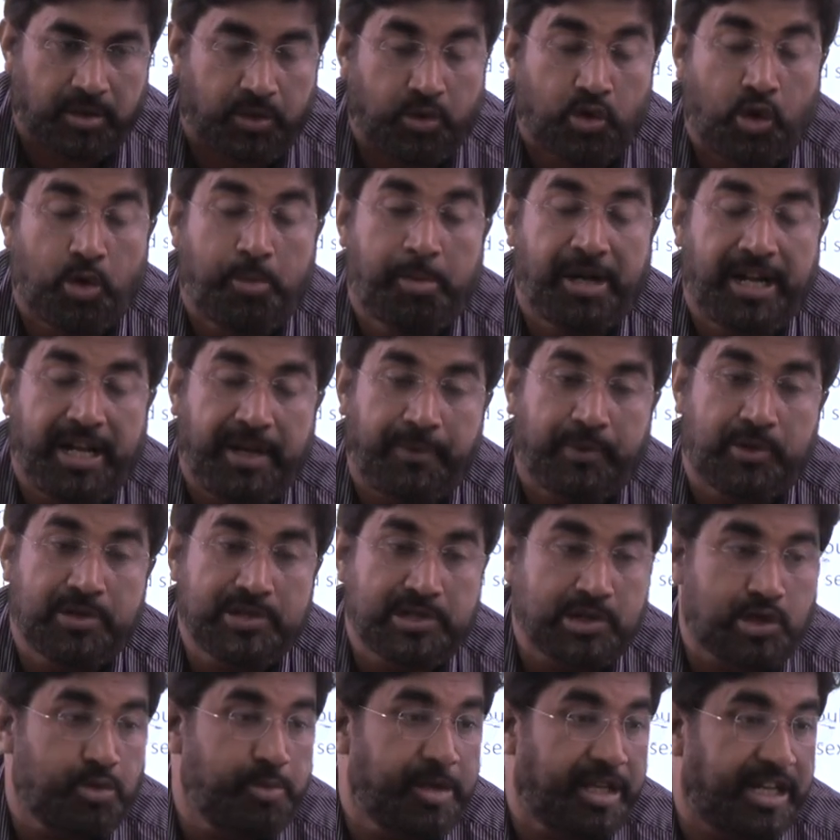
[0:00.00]
Nobody
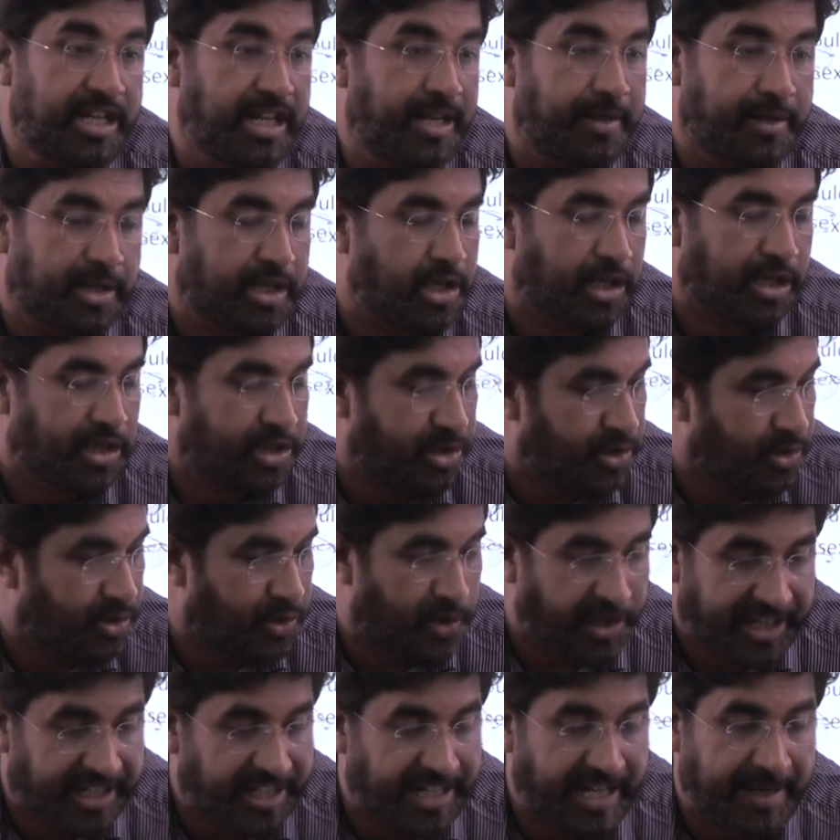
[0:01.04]
wants to be
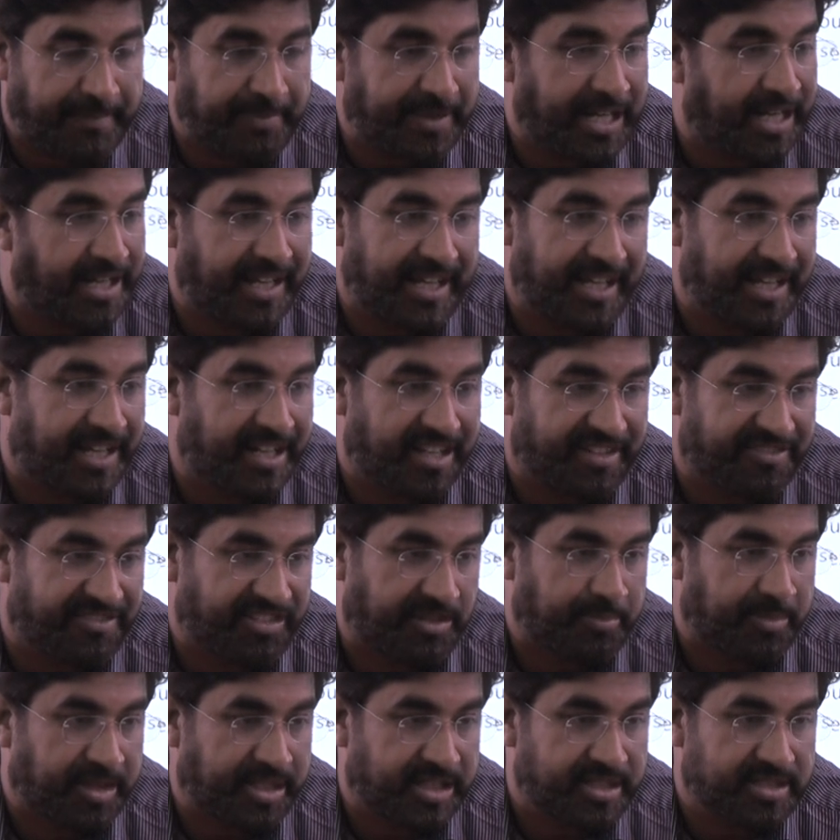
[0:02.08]
claim that they are a
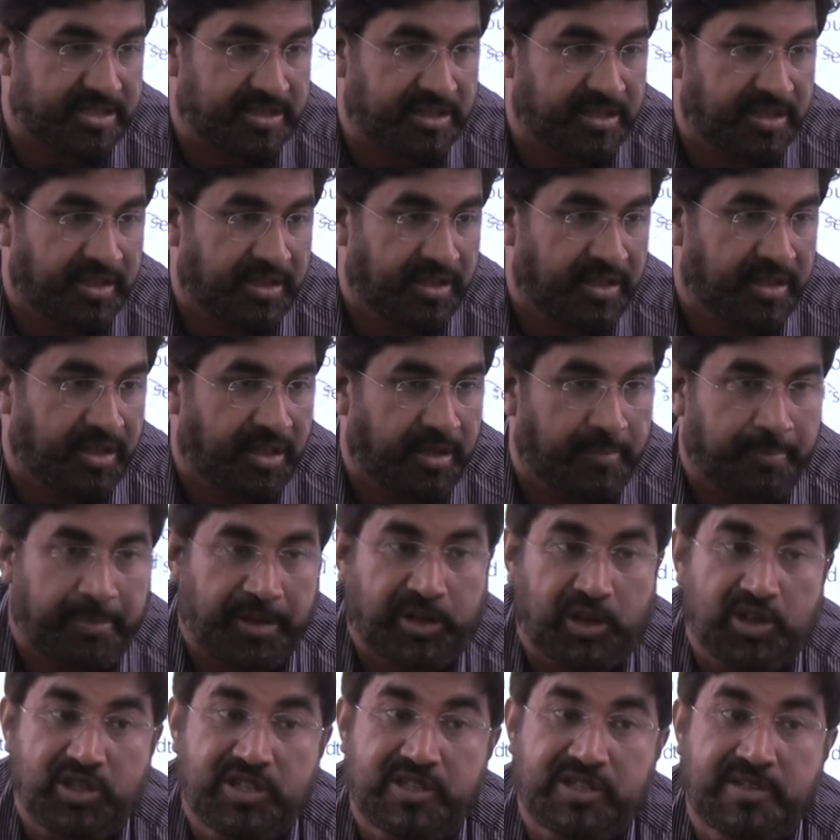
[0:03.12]
feminist,
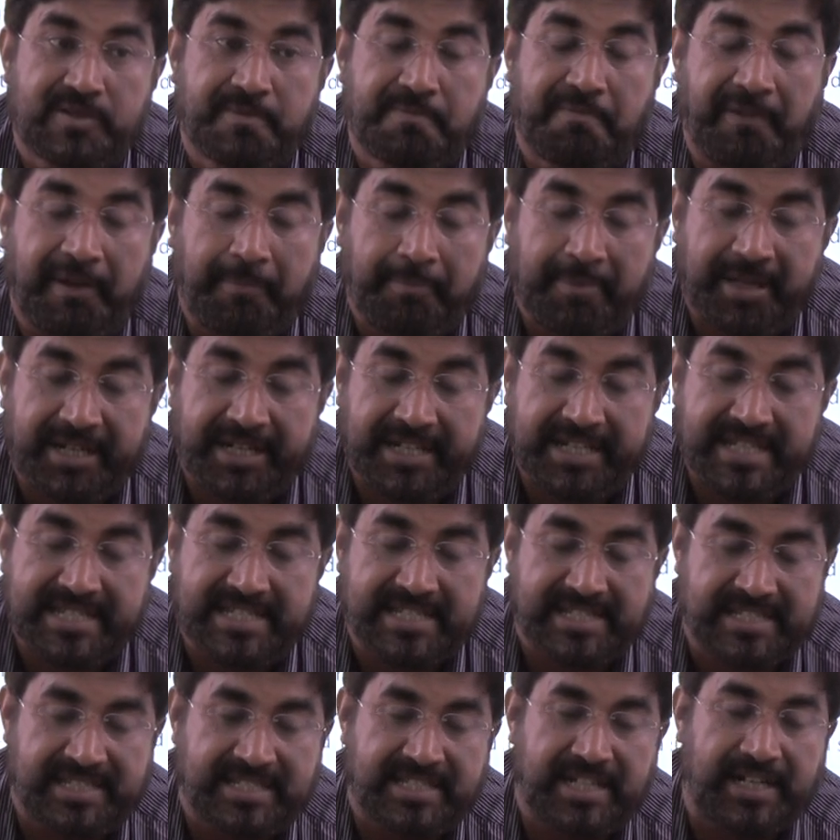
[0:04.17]
because
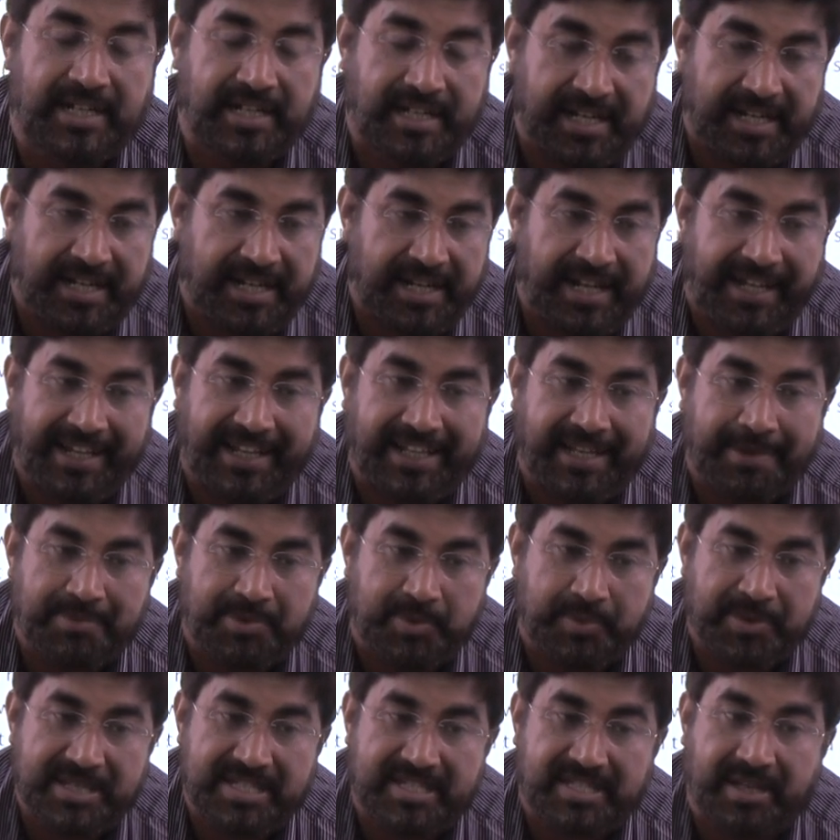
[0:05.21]
feminist certainly
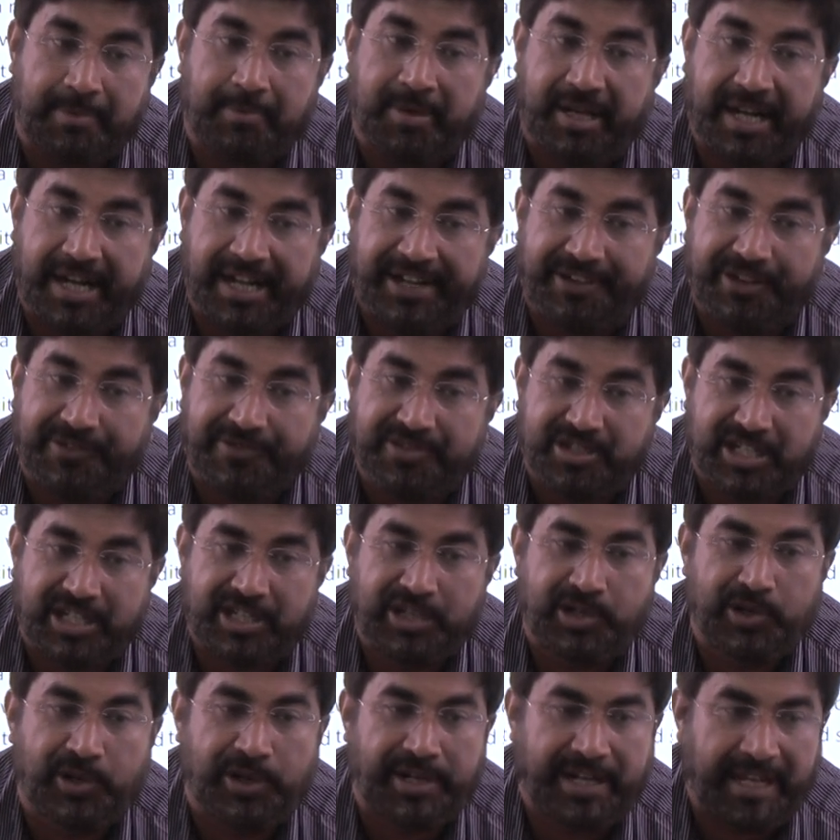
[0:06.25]
comes with some kind of
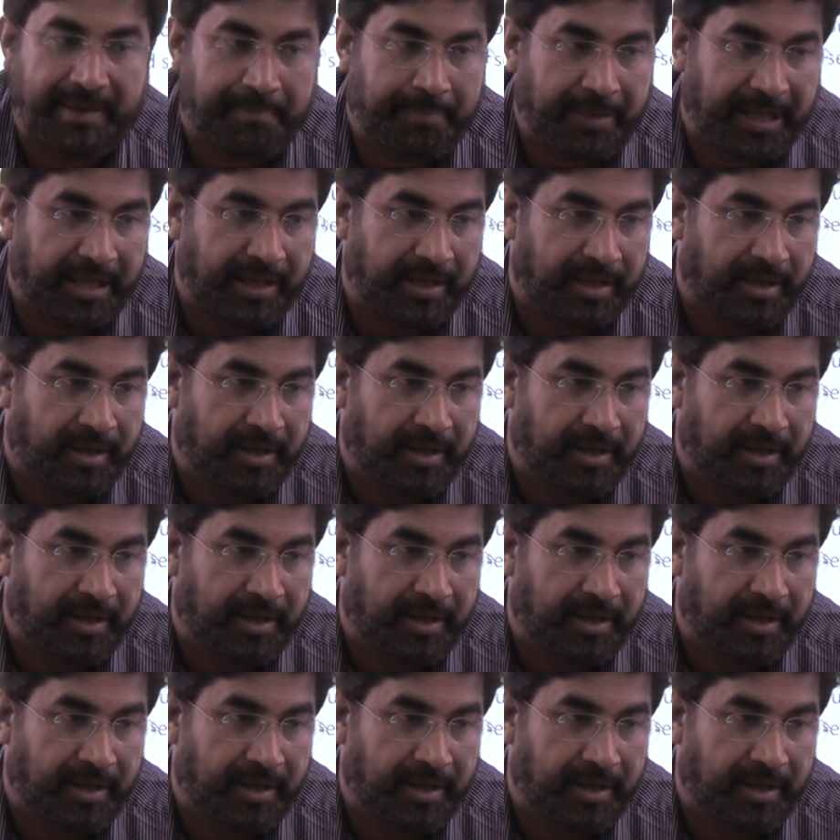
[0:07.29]
stereotyping.